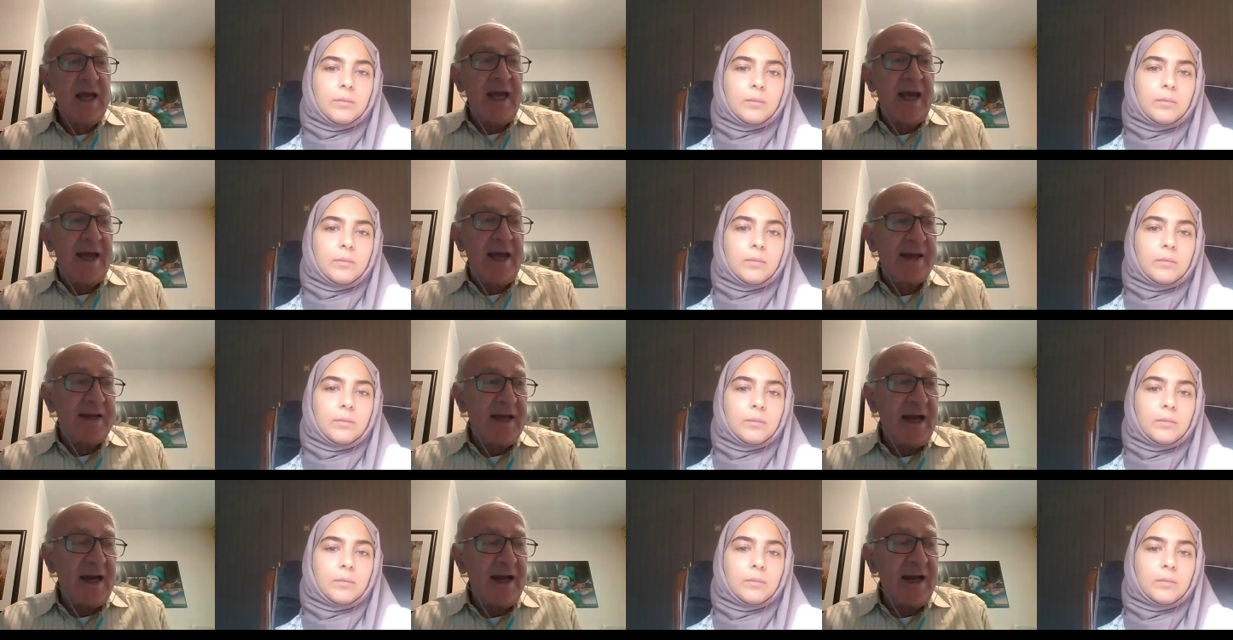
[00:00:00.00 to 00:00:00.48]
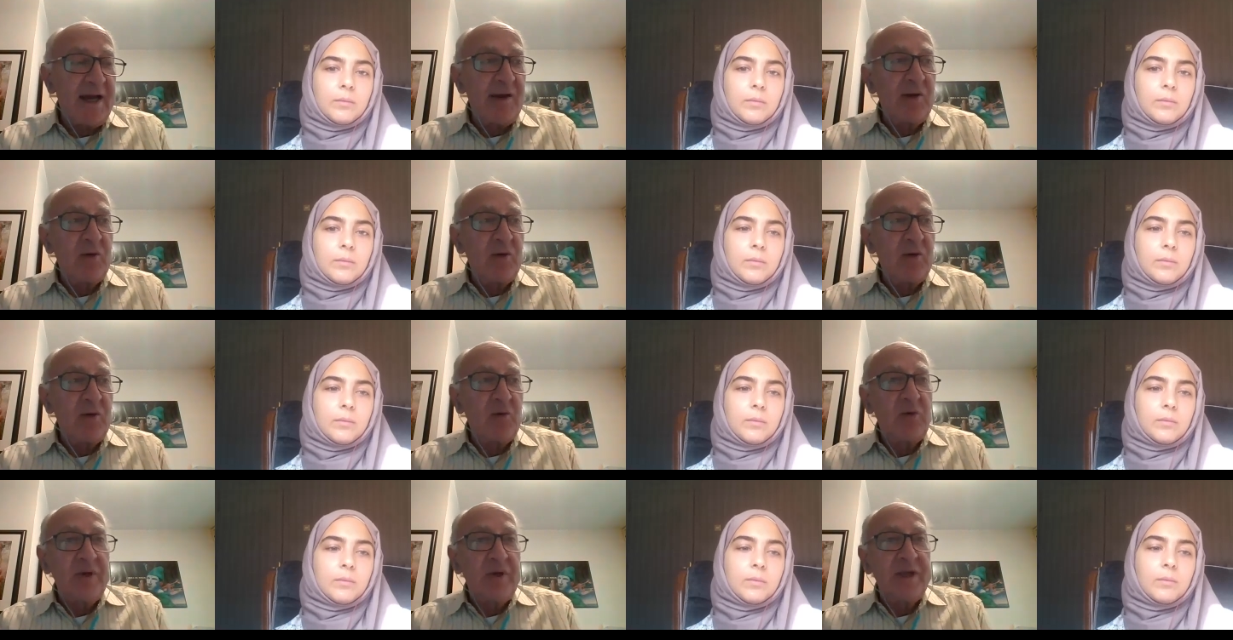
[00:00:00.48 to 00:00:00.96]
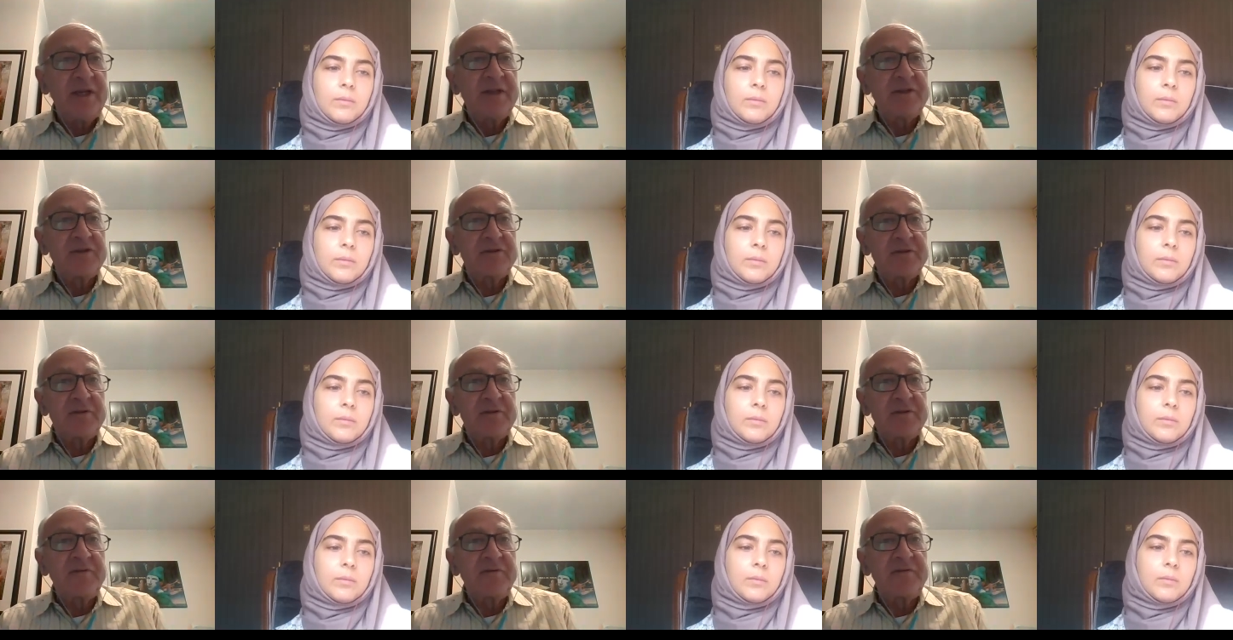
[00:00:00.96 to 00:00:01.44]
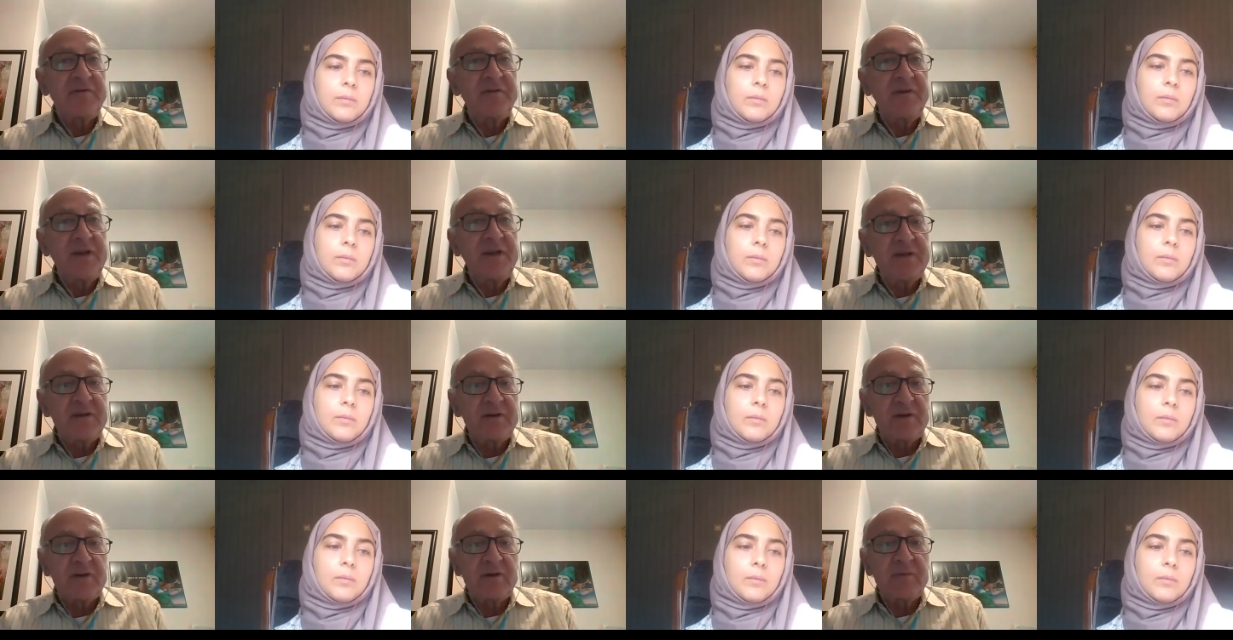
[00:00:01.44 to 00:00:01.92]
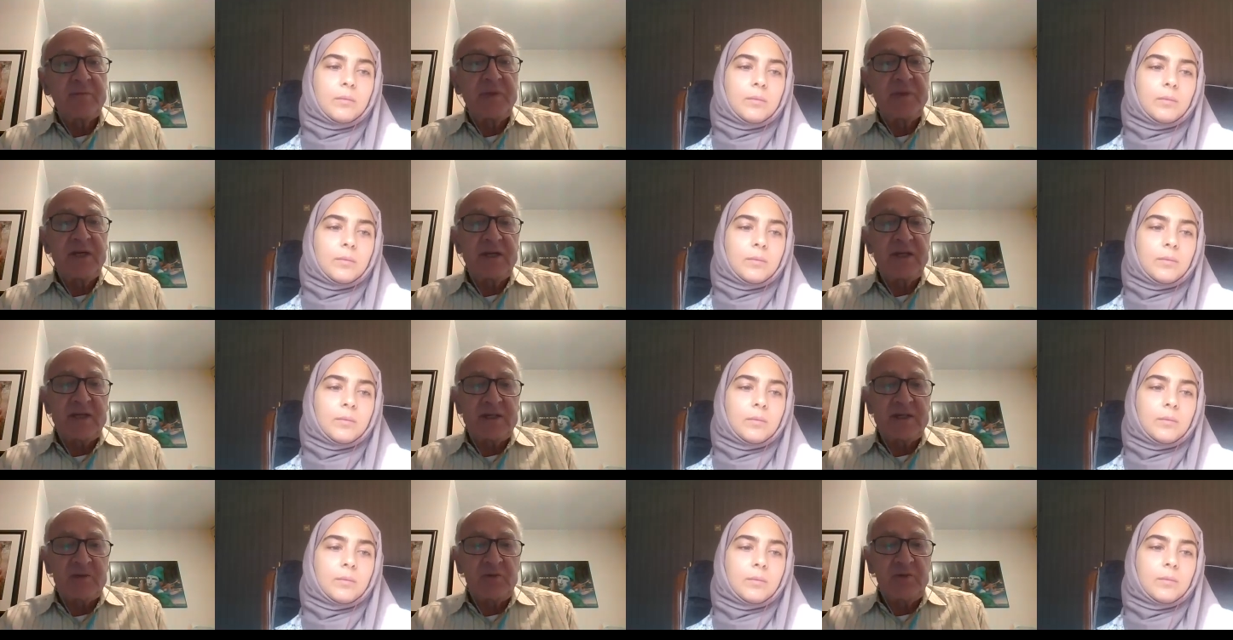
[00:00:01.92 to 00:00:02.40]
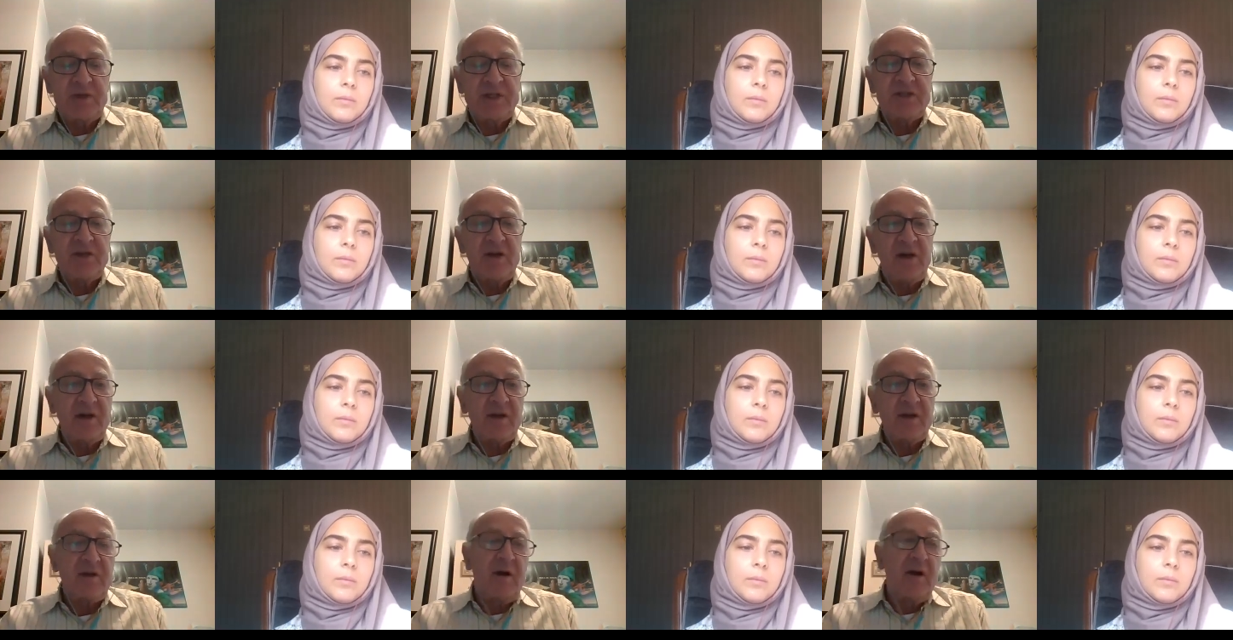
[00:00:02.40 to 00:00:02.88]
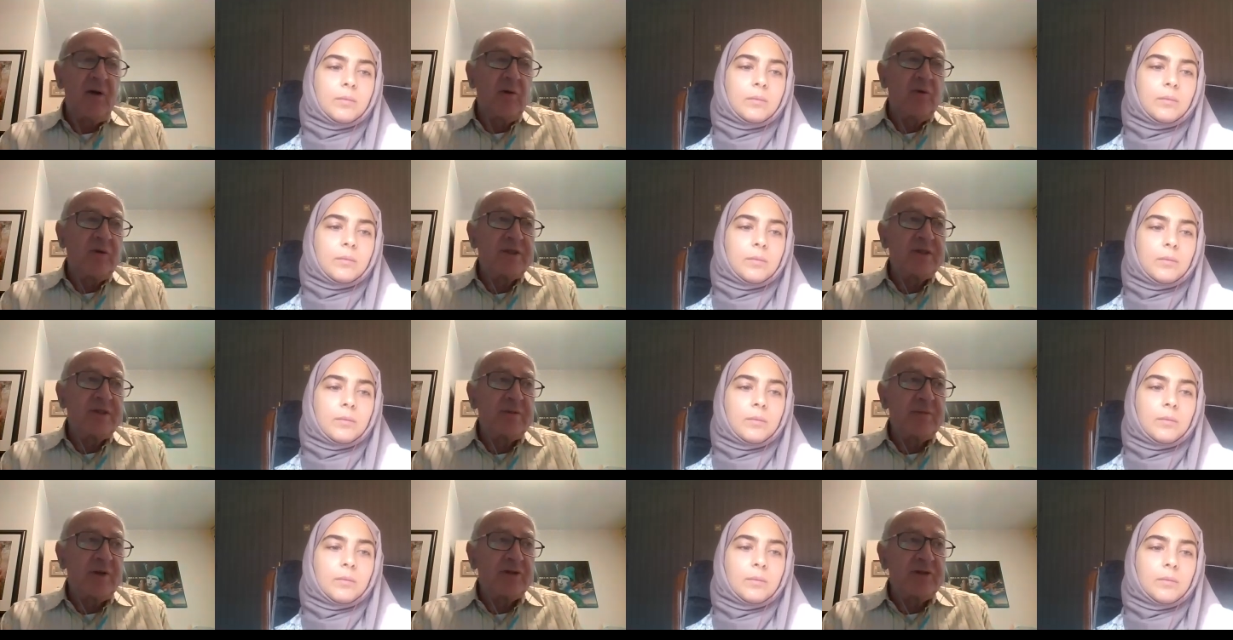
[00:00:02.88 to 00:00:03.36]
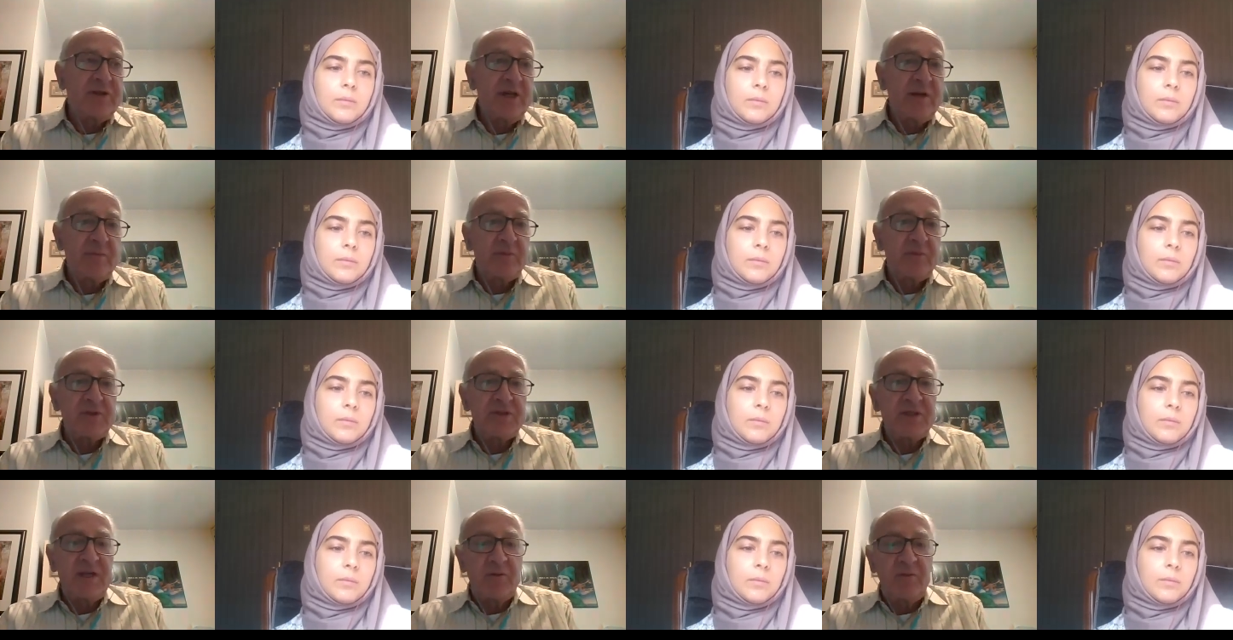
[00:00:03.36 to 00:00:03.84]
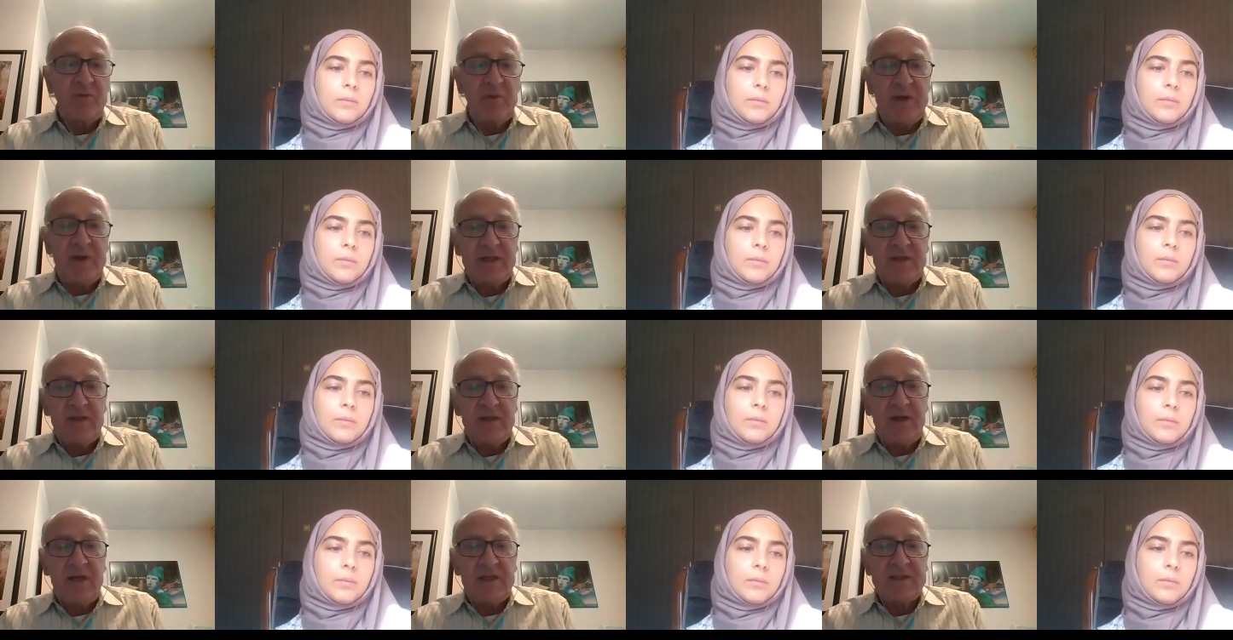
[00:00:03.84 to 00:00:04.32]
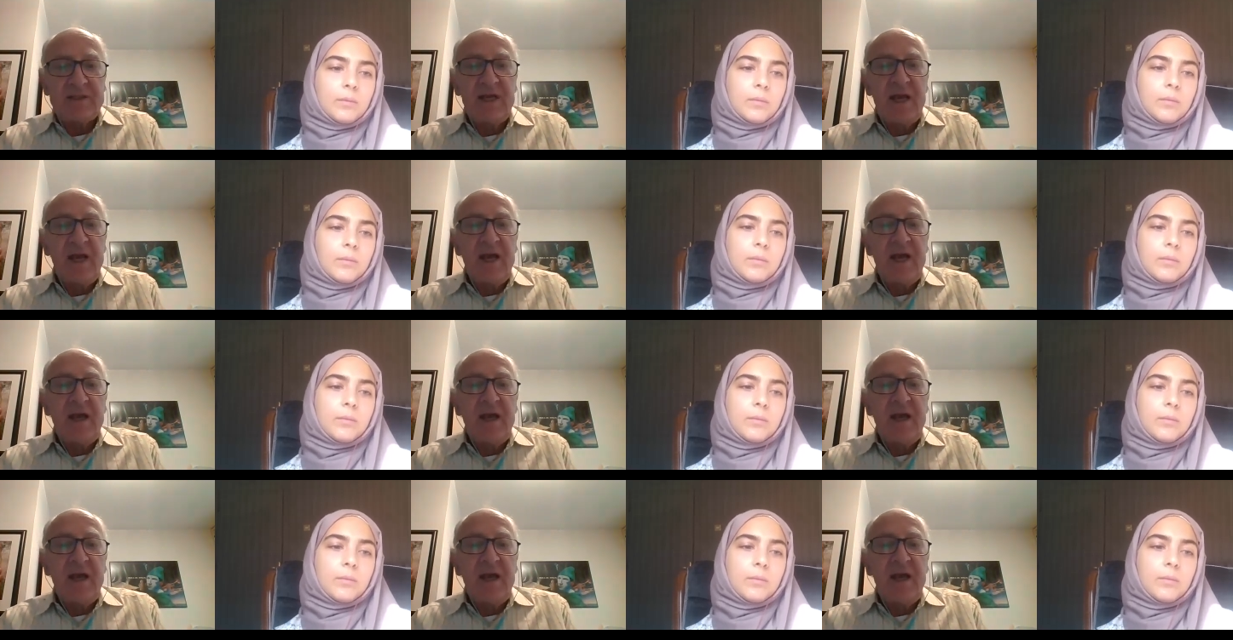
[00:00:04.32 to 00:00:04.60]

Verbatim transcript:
Speaker 1: and how we interfere because we talk always about 10% weight loss